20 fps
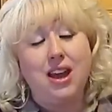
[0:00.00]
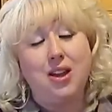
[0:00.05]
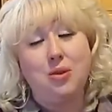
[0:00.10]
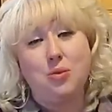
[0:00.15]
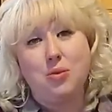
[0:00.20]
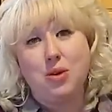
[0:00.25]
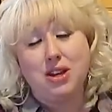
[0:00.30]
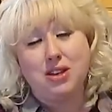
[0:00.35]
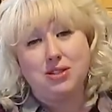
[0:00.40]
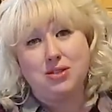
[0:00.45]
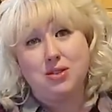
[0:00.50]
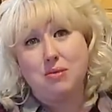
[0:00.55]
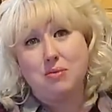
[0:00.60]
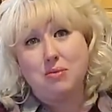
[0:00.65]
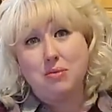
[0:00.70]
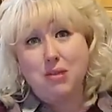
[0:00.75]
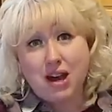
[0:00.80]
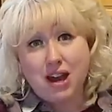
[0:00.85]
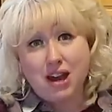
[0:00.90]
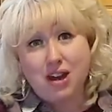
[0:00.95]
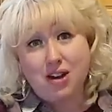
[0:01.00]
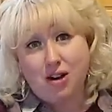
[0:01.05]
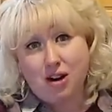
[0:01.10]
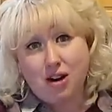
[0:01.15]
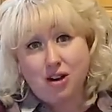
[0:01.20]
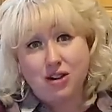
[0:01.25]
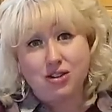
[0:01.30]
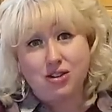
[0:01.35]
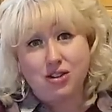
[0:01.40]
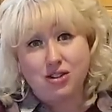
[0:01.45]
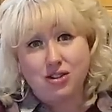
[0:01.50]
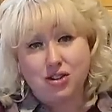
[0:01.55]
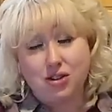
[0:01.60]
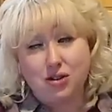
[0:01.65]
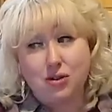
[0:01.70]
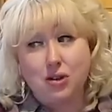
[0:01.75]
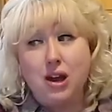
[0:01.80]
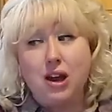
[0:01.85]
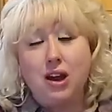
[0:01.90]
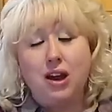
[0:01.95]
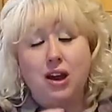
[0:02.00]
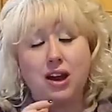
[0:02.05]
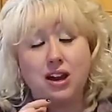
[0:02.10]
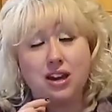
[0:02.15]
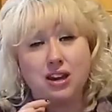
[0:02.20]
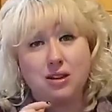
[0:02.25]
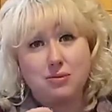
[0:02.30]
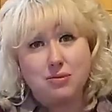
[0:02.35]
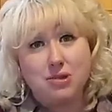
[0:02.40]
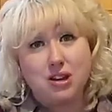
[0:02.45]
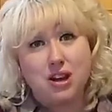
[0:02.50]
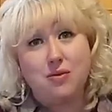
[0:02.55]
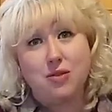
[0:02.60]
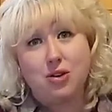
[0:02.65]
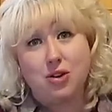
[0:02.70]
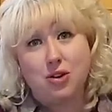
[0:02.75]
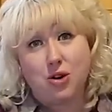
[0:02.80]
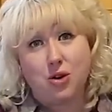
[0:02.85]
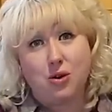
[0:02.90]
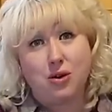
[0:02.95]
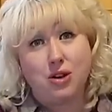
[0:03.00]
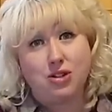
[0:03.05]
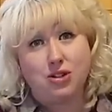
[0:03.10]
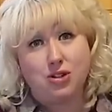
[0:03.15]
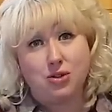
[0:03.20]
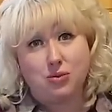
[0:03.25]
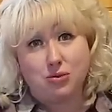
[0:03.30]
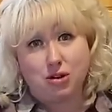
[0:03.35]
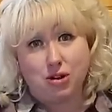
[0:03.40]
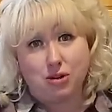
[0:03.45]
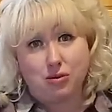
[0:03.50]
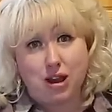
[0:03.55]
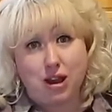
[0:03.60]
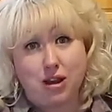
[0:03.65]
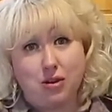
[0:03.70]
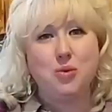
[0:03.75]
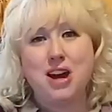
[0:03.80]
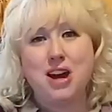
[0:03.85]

and what is on my heart to do. I am never going to regret.